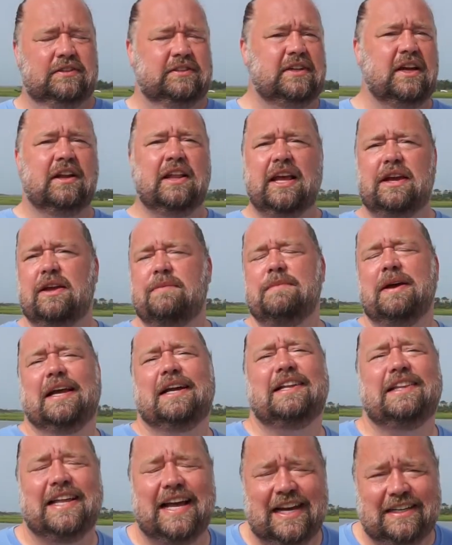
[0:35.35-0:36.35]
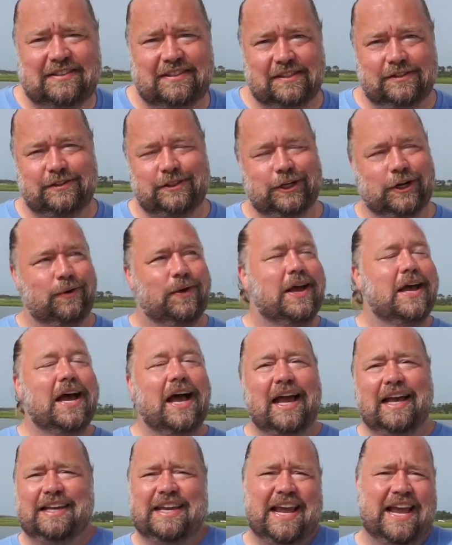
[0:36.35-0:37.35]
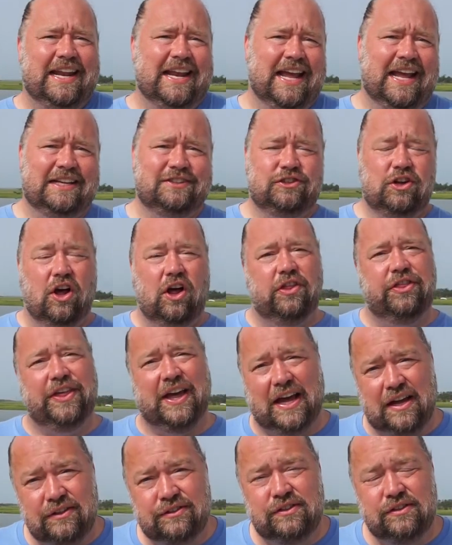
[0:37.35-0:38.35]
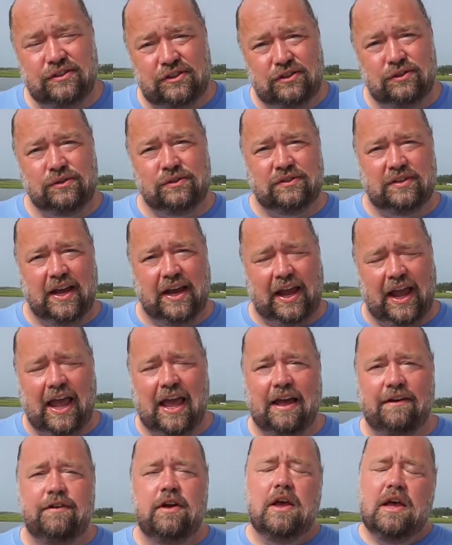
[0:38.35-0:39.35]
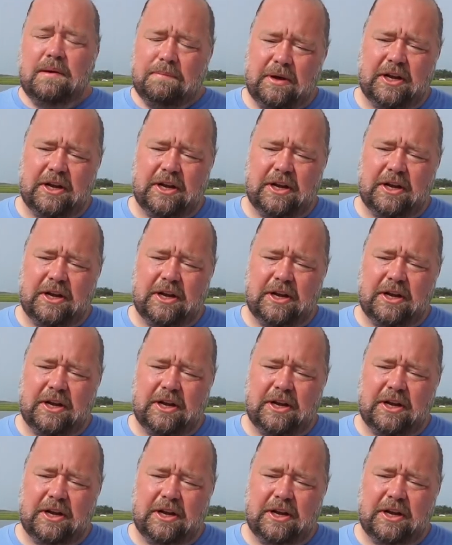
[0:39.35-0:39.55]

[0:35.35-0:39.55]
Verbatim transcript: It's kind of like in my classes, you know, I can't ask all thousand students I have,